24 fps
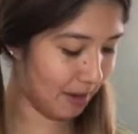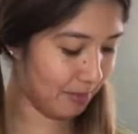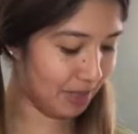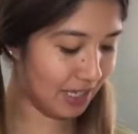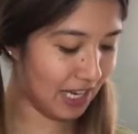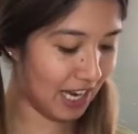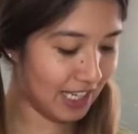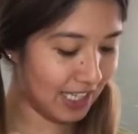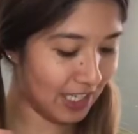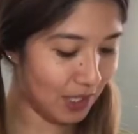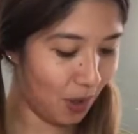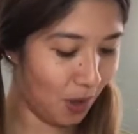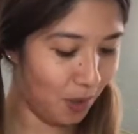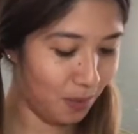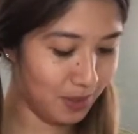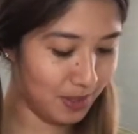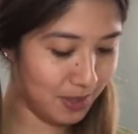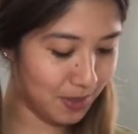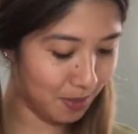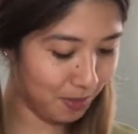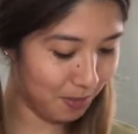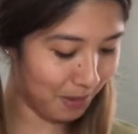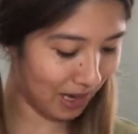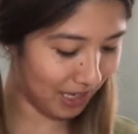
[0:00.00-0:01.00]
mean, I can always
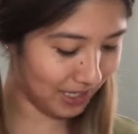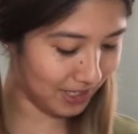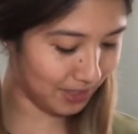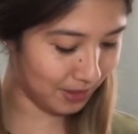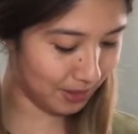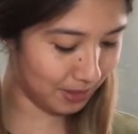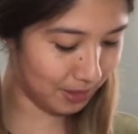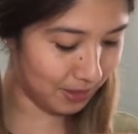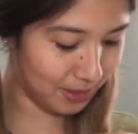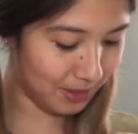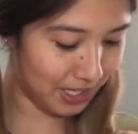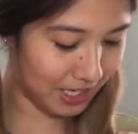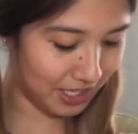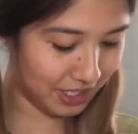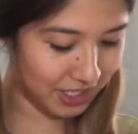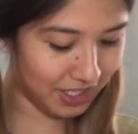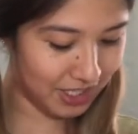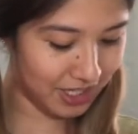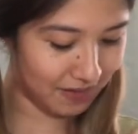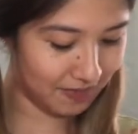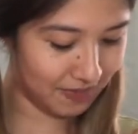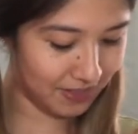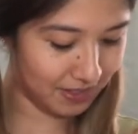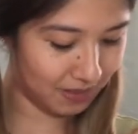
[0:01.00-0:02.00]
go back to Hair
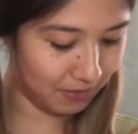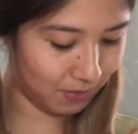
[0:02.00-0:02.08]
Chef and